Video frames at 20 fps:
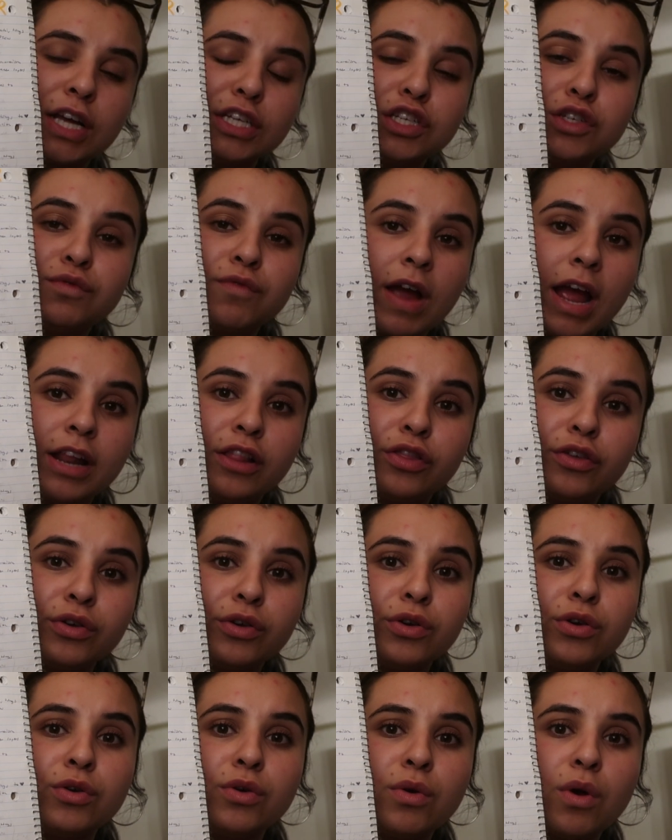I just read
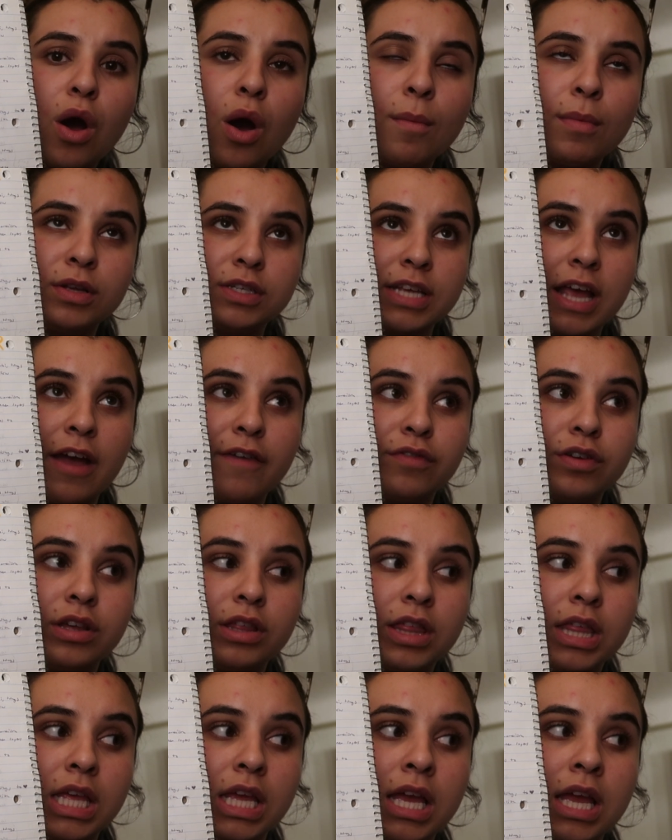through almost
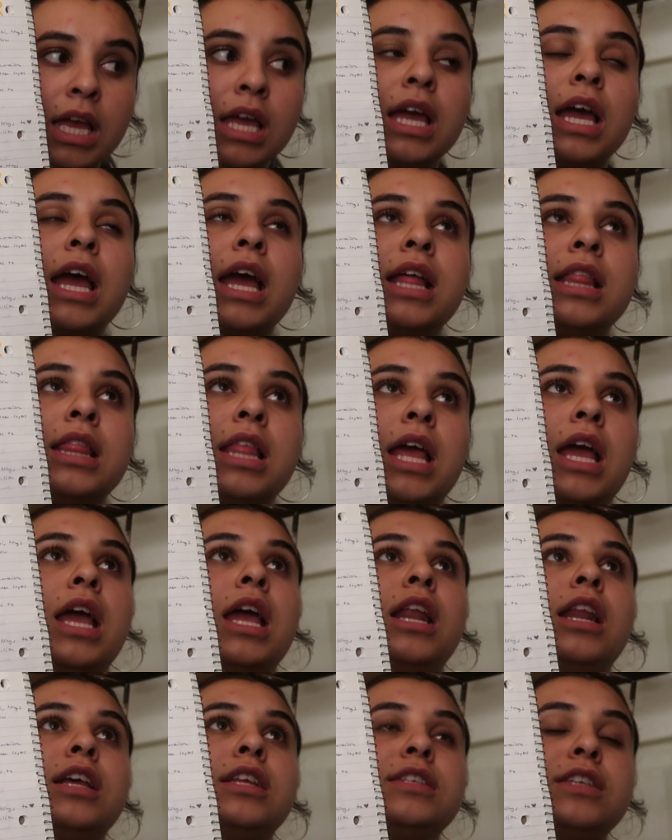everything and
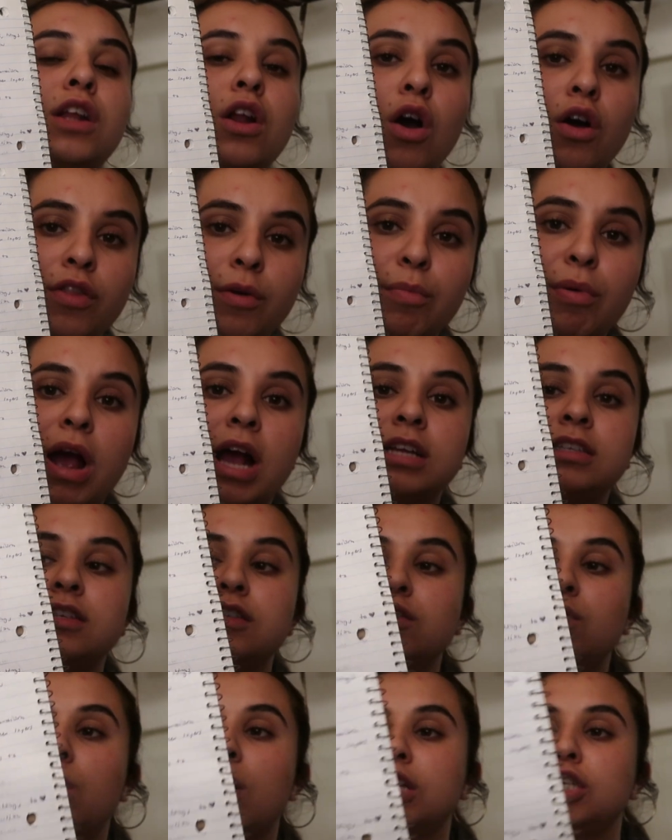then did all the
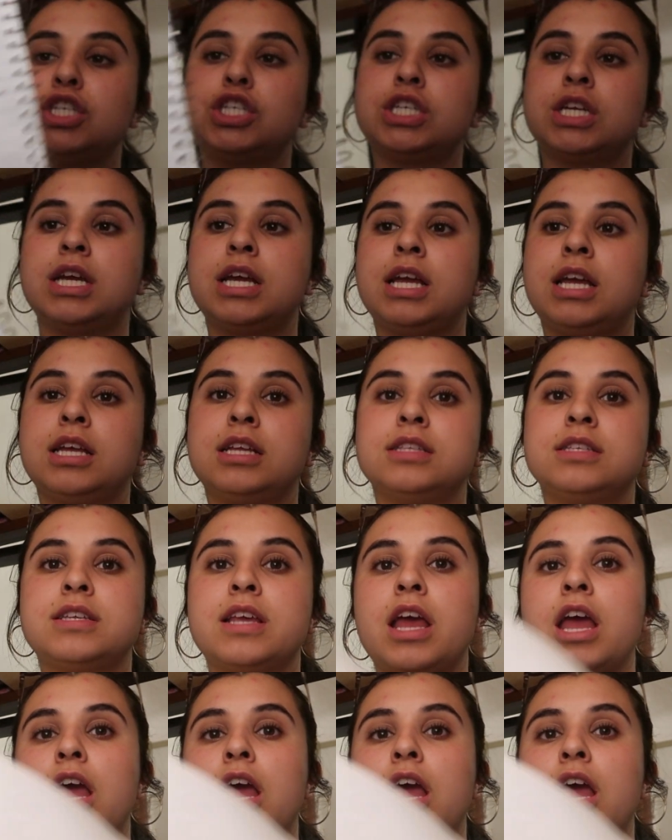practice questions,